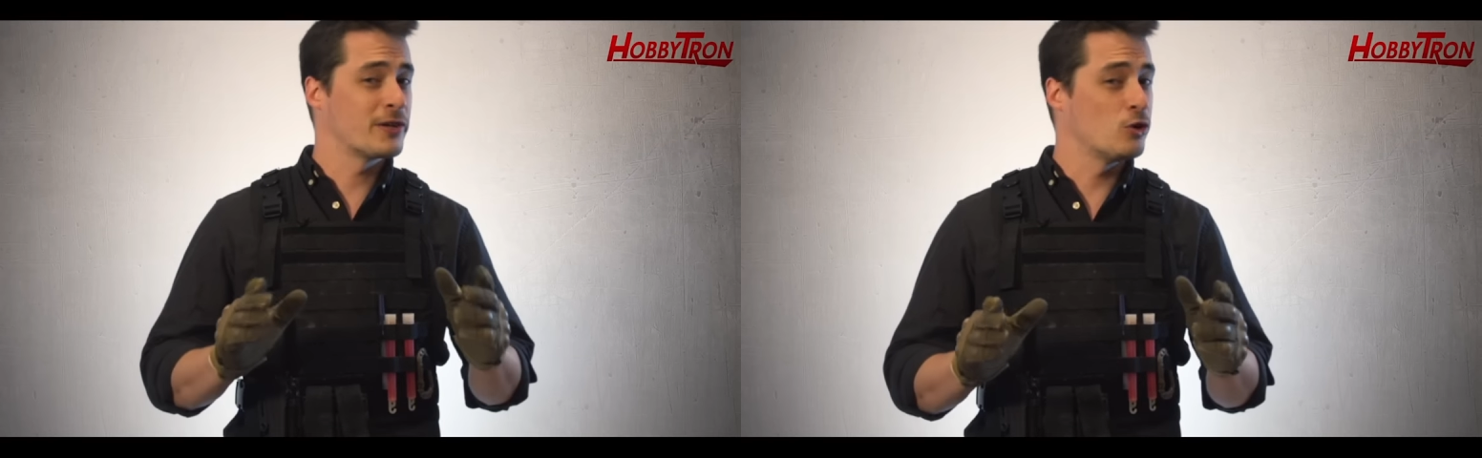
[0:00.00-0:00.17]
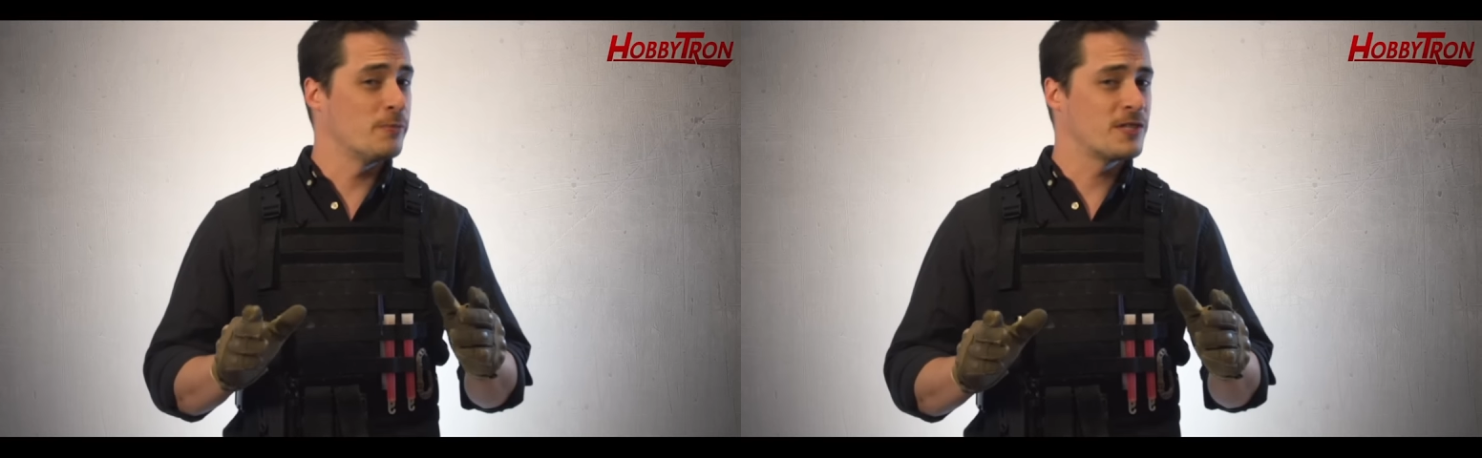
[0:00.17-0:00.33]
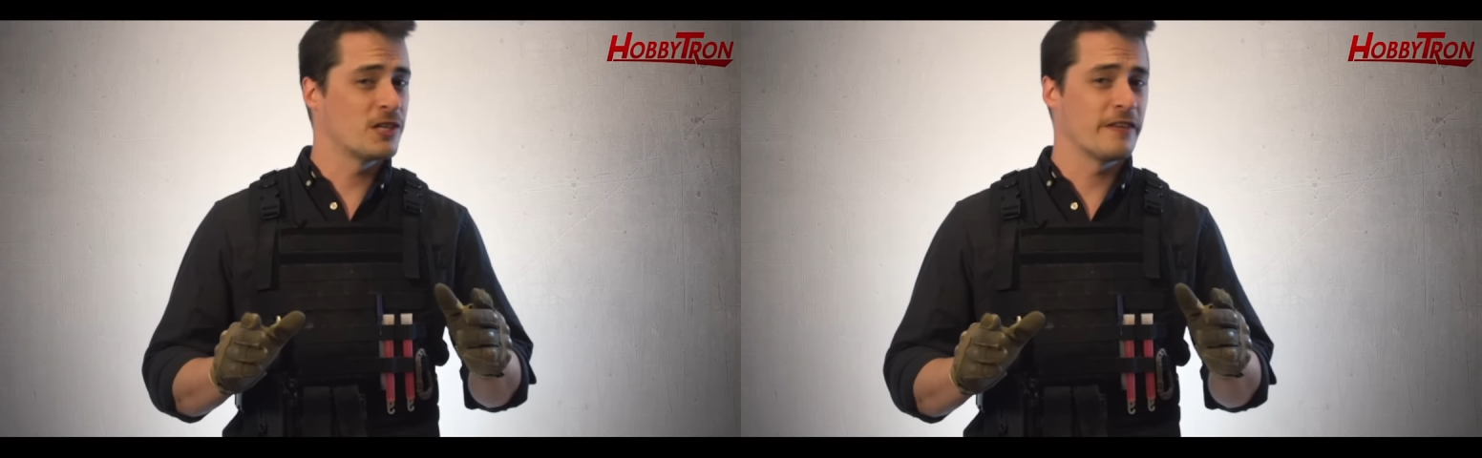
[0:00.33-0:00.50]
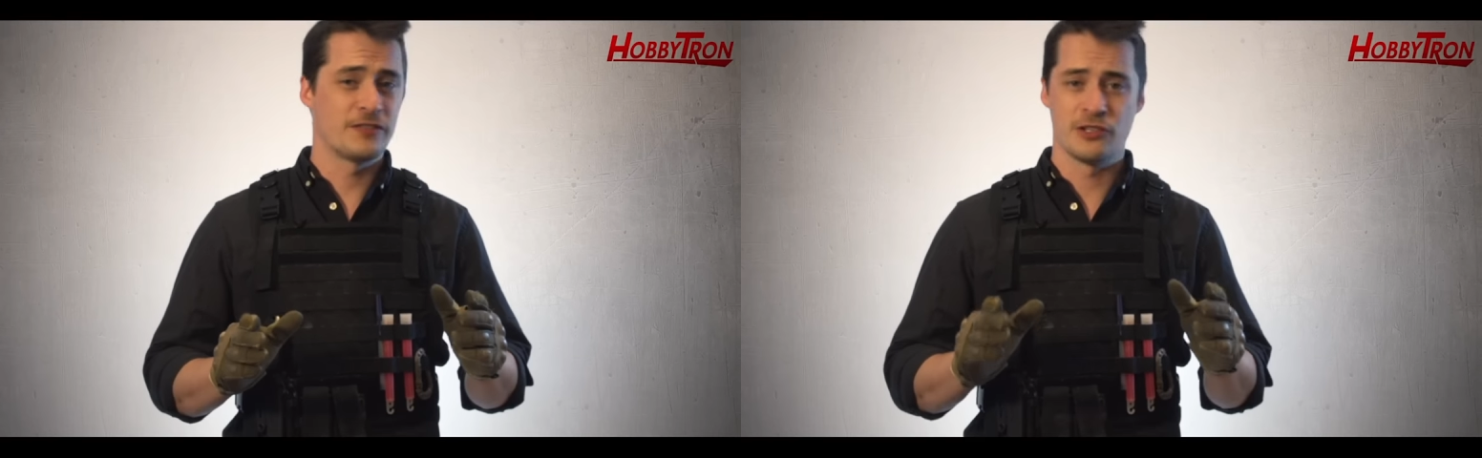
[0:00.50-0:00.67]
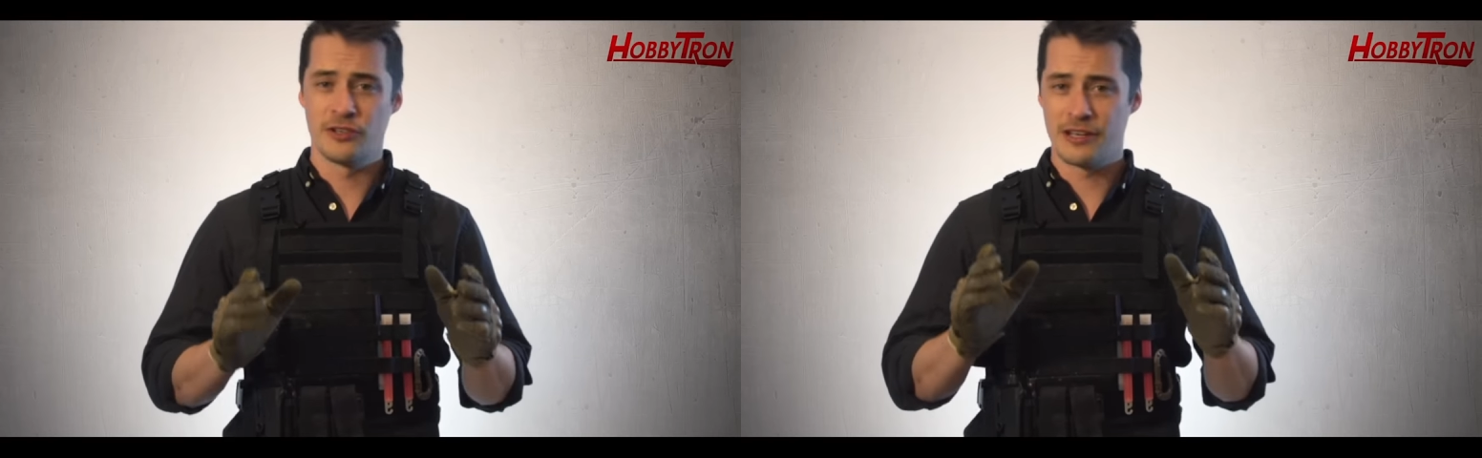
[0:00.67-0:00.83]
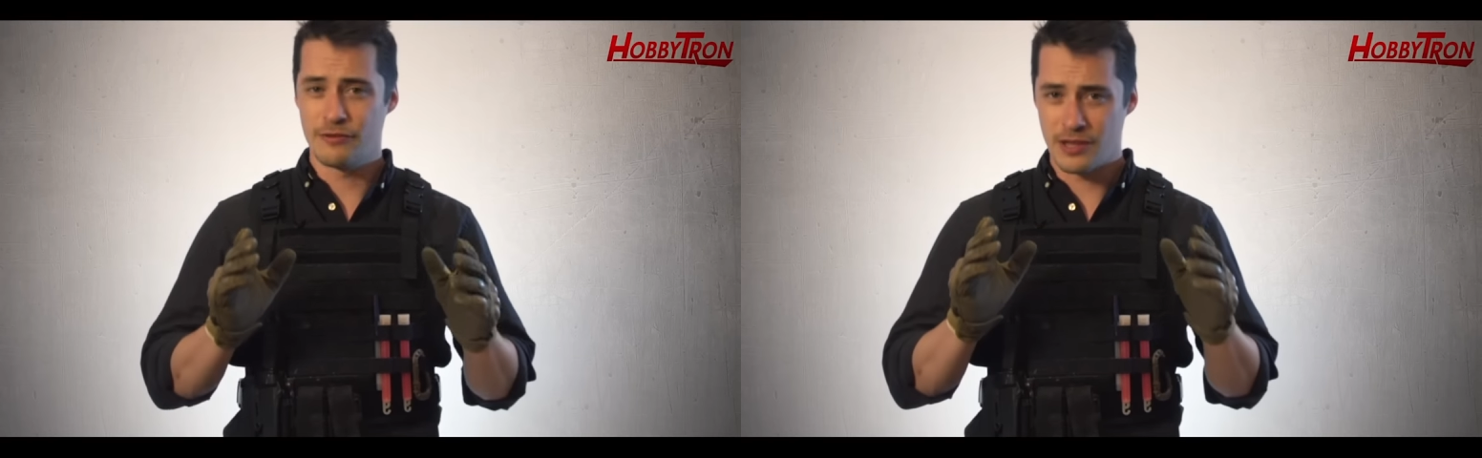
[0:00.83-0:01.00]
Ubisoft's turned
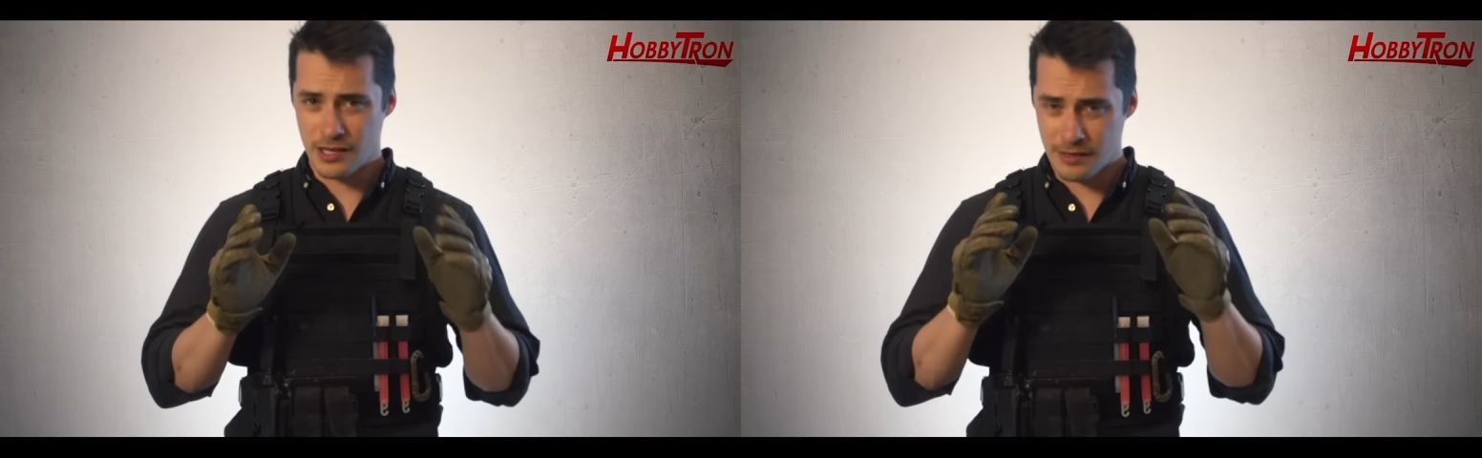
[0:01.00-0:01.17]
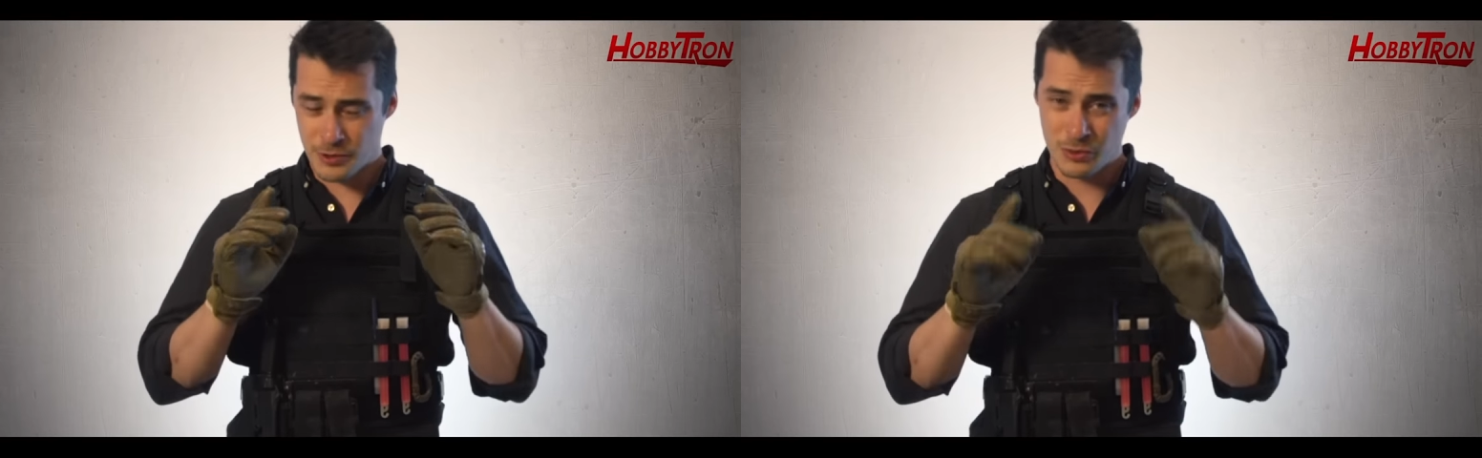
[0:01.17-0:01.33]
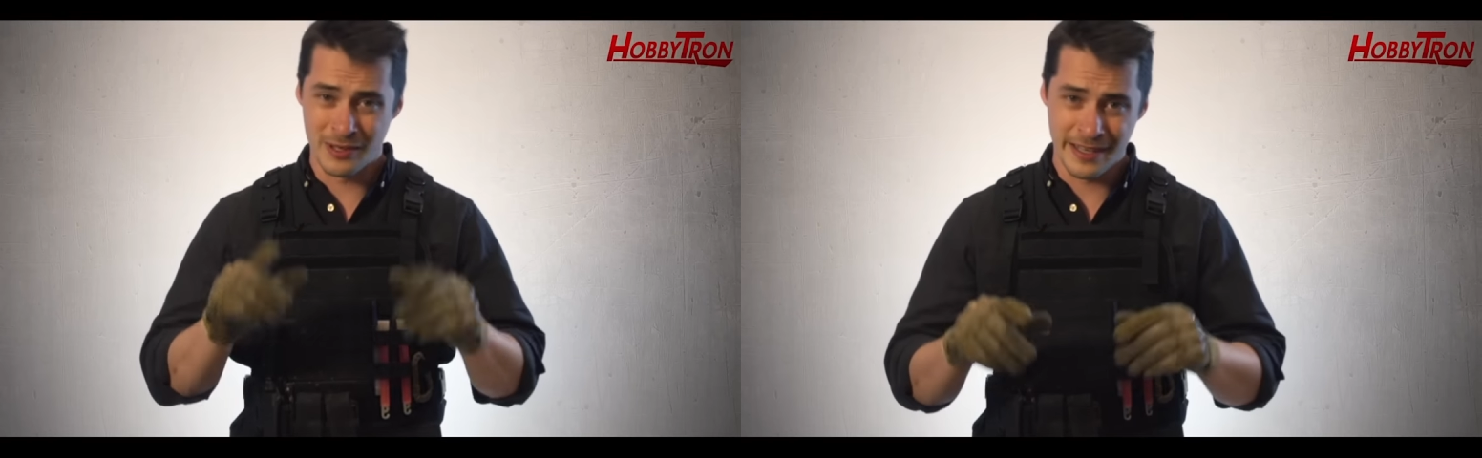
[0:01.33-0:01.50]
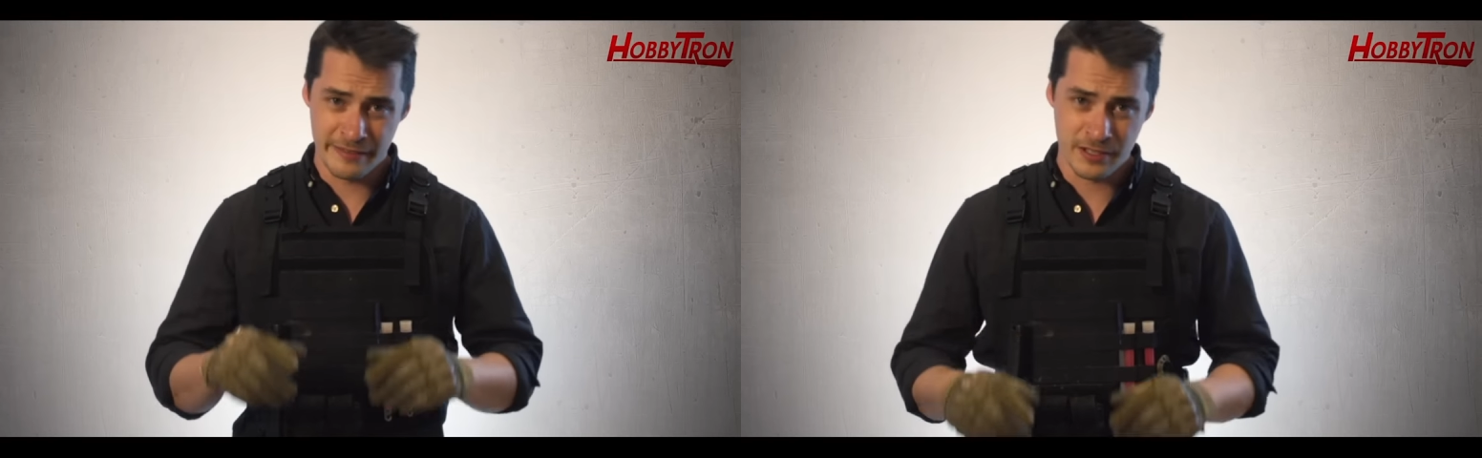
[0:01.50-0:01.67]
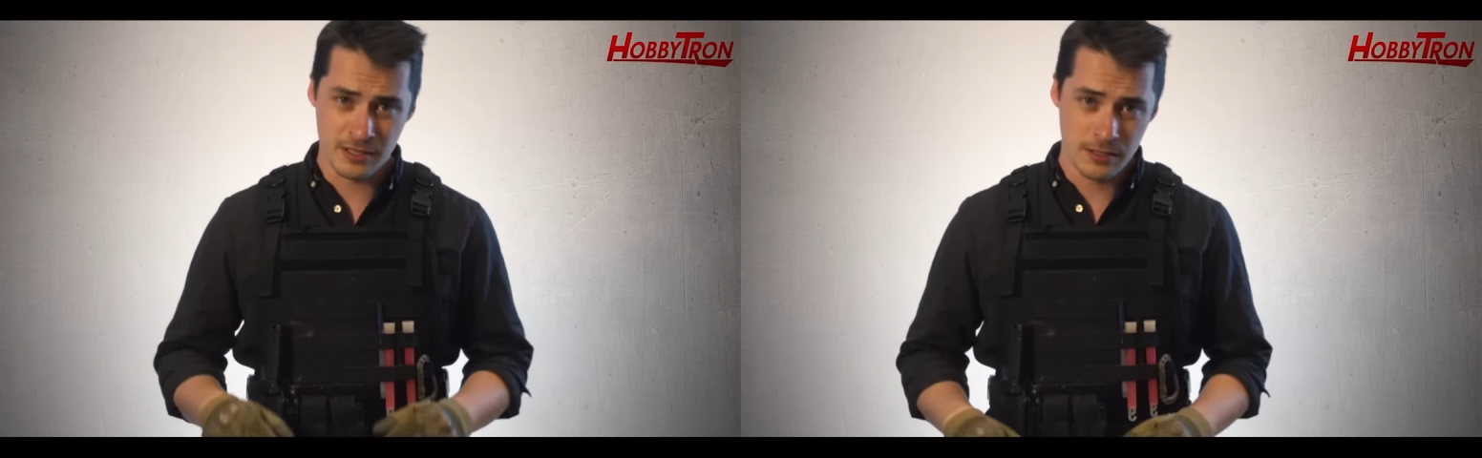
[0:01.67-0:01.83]
everything up to 11.